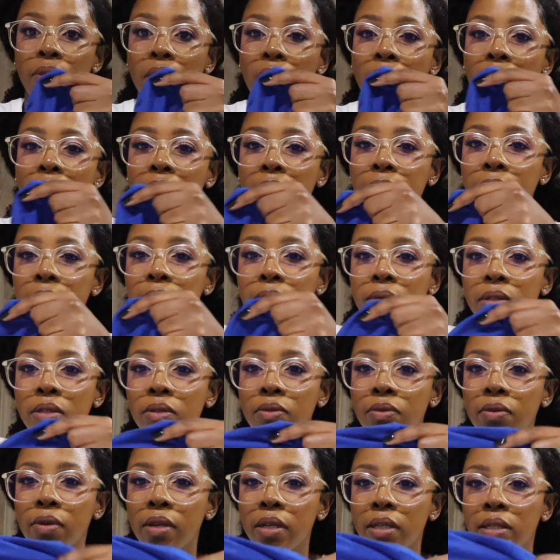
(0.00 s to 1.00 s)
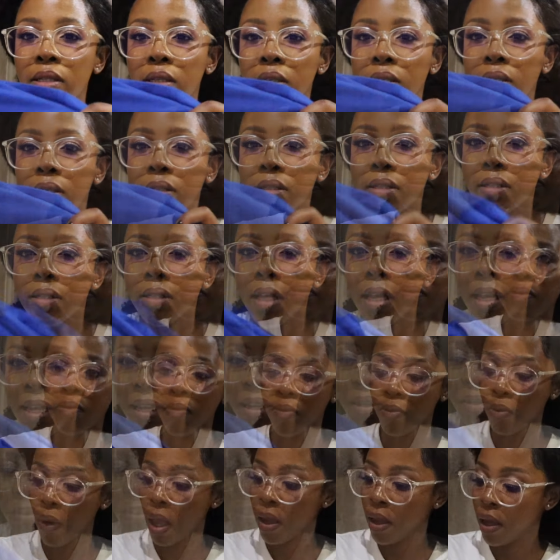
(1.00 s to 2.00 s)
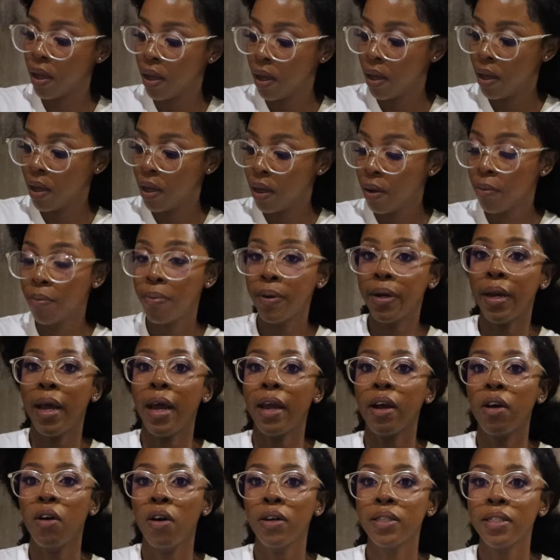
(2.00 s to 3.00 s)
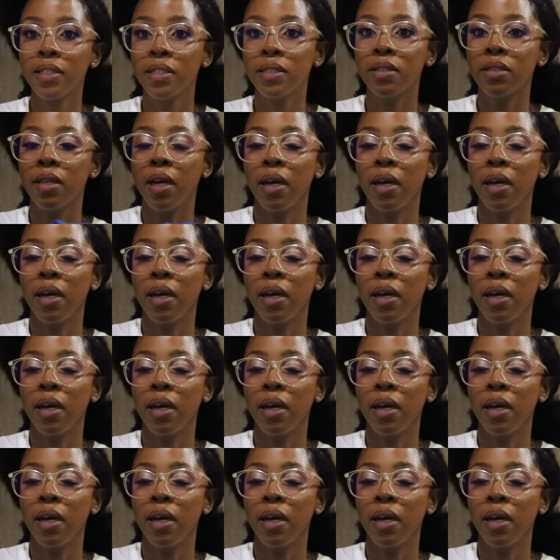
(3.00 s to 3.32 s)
It's written sick. But I got...